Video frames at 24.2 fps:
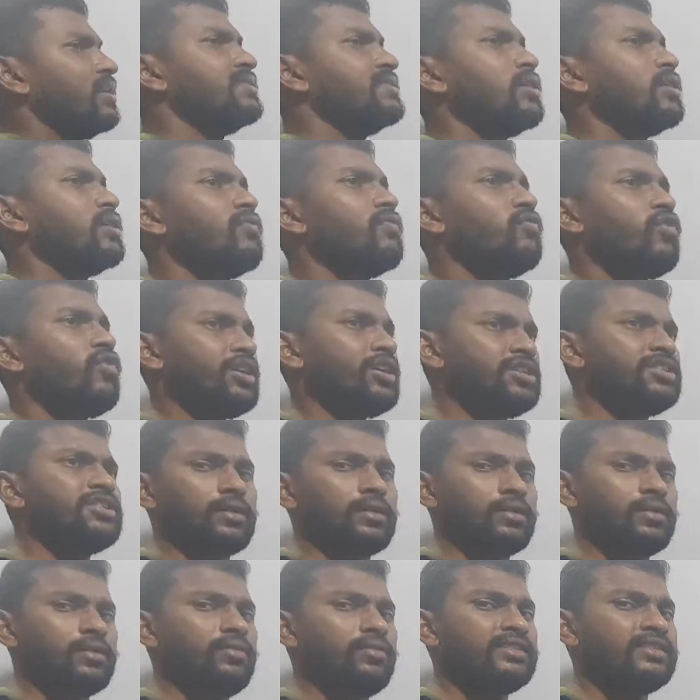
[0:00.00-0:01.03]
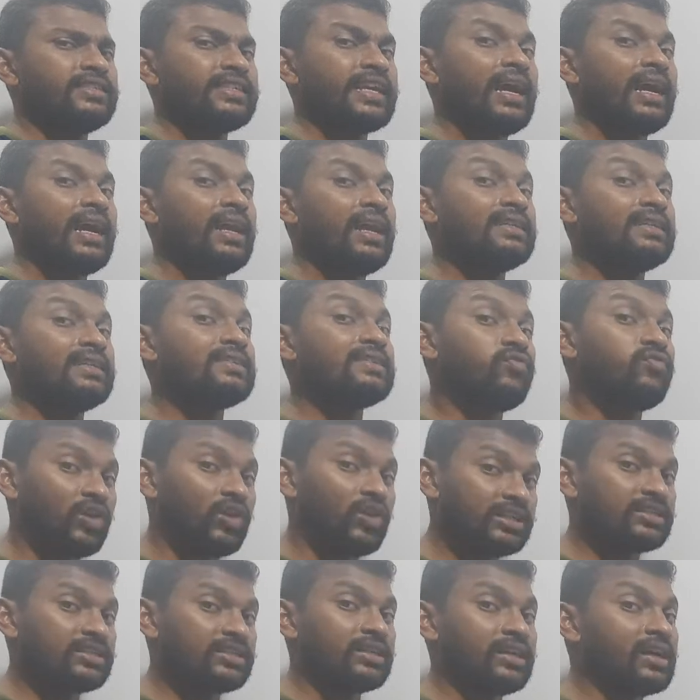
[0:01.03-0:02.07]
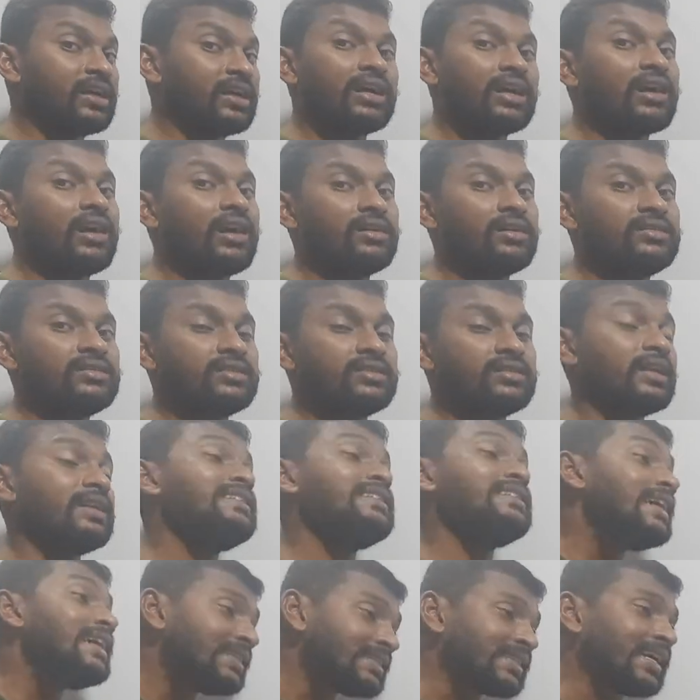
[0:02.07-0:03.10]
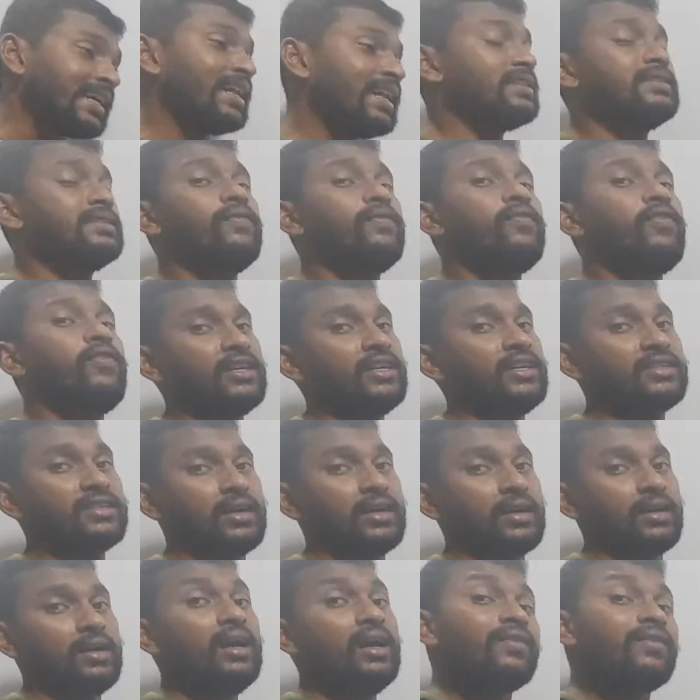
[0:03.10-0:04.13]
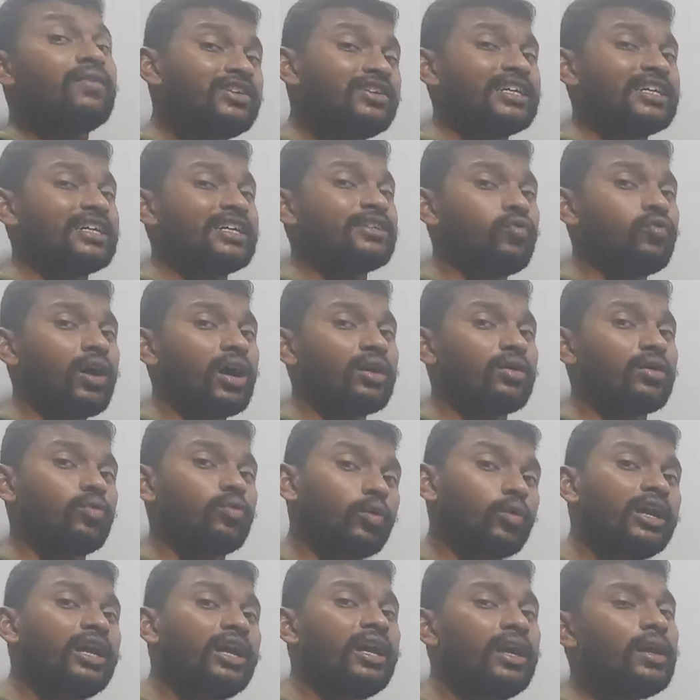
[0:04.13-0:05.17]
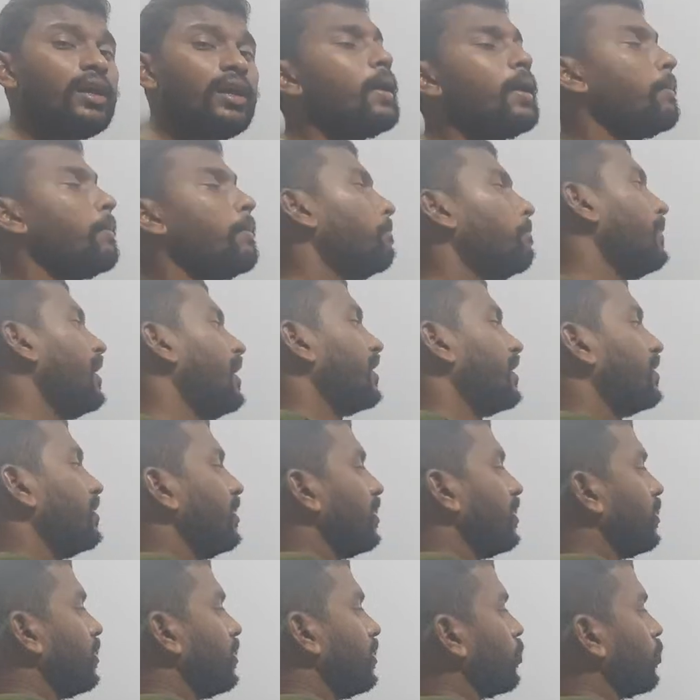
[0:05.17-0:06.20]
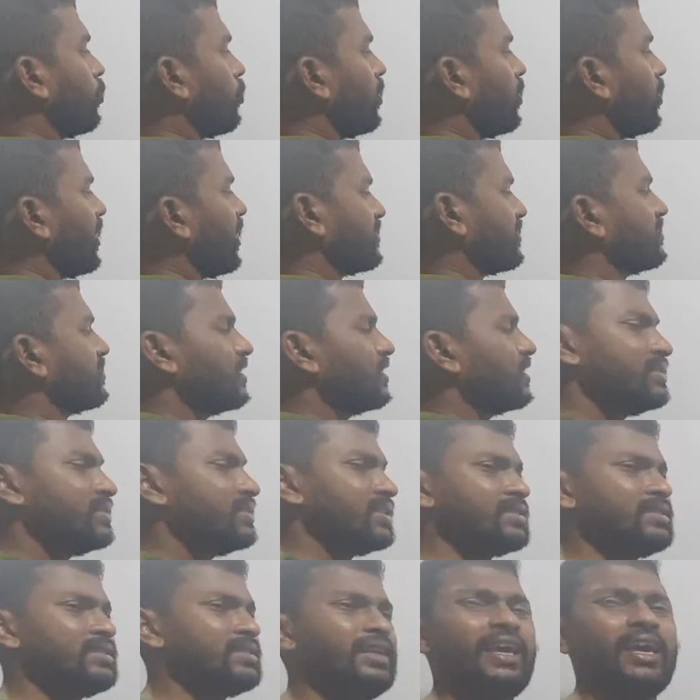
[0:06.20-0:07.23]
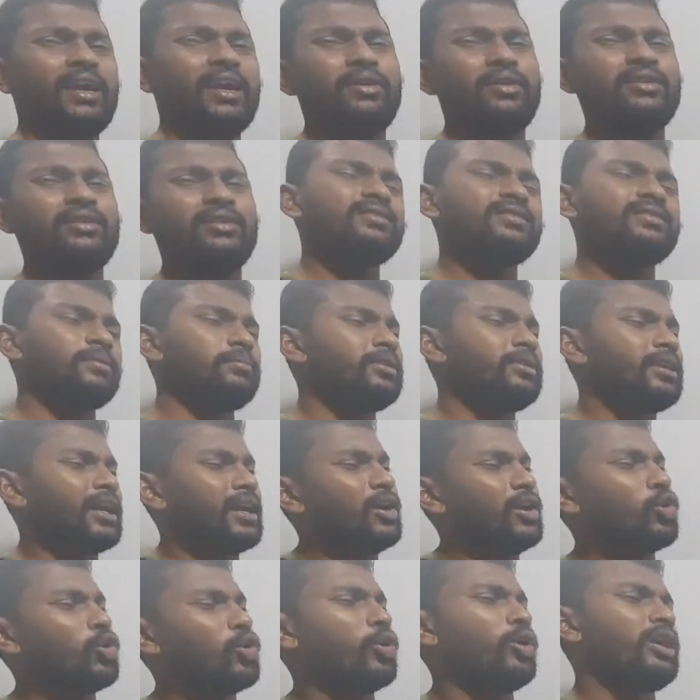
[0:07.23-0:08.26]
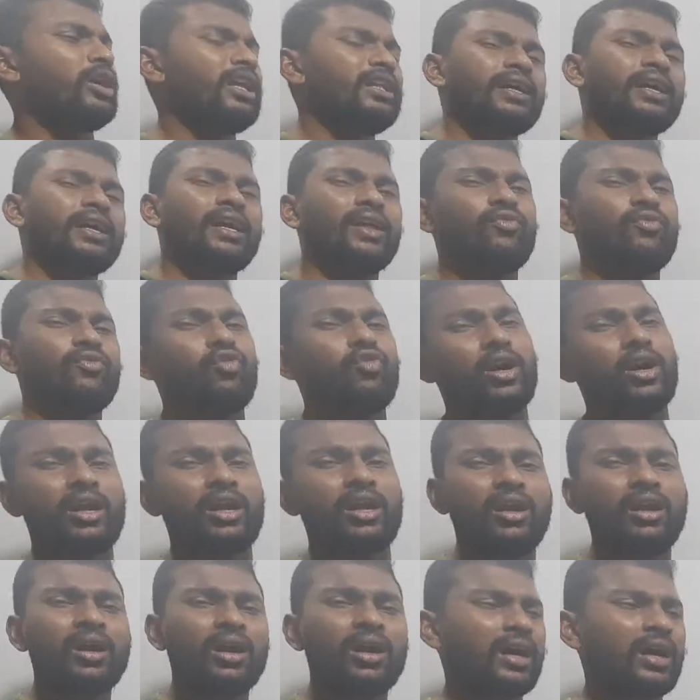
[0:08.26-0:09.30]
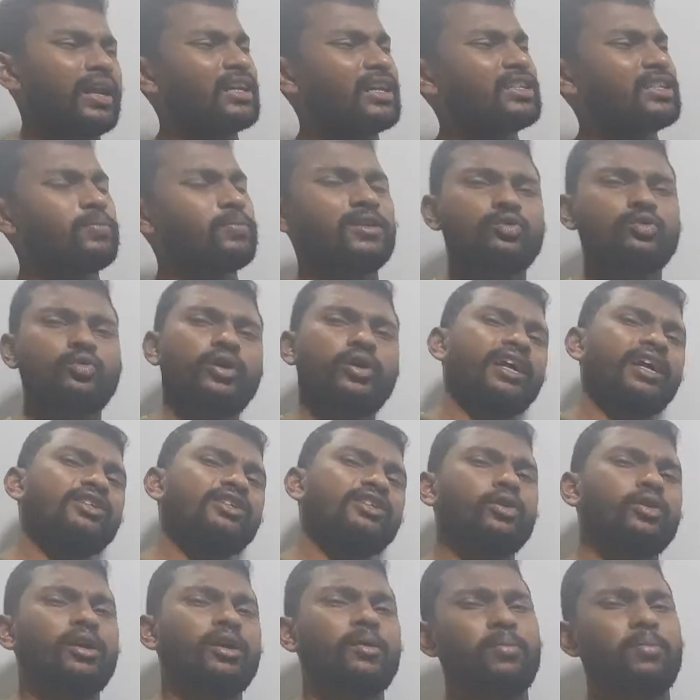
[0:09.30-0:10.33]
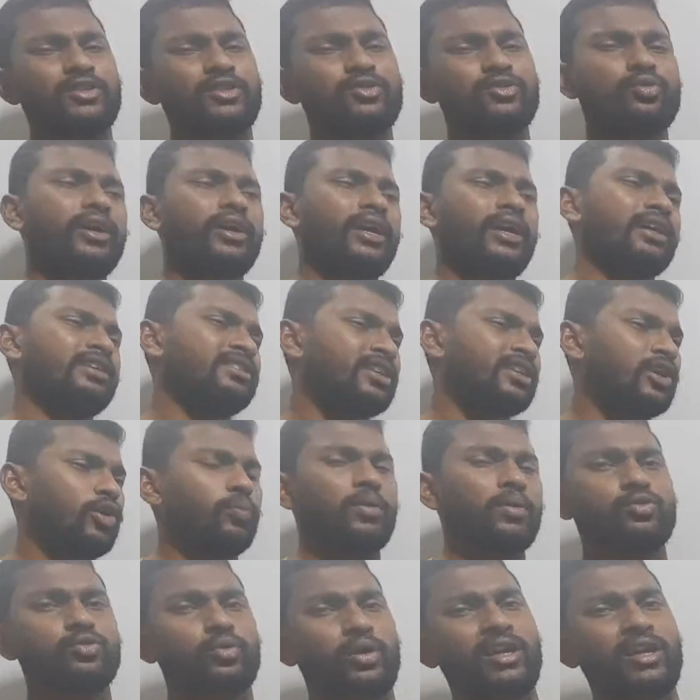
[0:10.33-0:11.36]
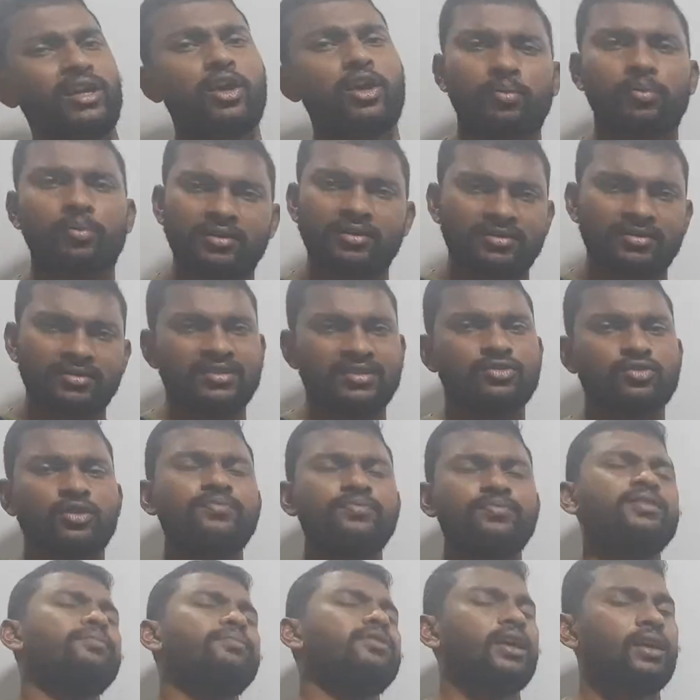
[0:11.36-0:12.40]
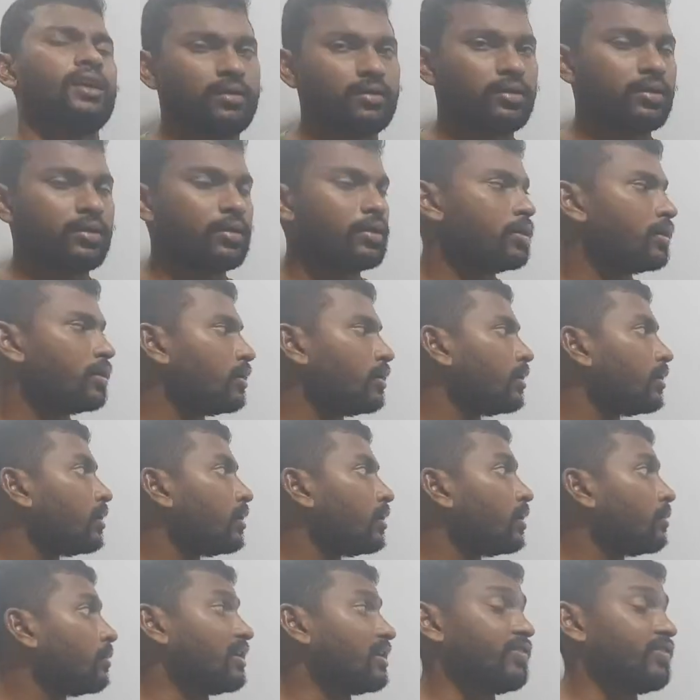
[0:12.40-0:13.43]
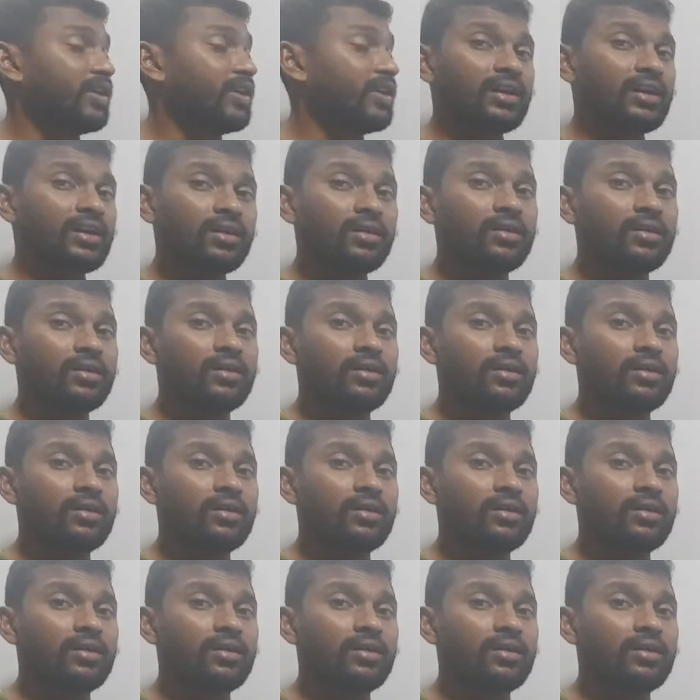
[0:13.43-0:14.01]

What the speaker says: a function. Scalar is a function, not a constant. Scalar is a function which has what? Only magnitude. Yes, just A means some 10, 20, 30, 40 or x plus y, x square plus y, x cube plus y cube plus z cube, something. But vector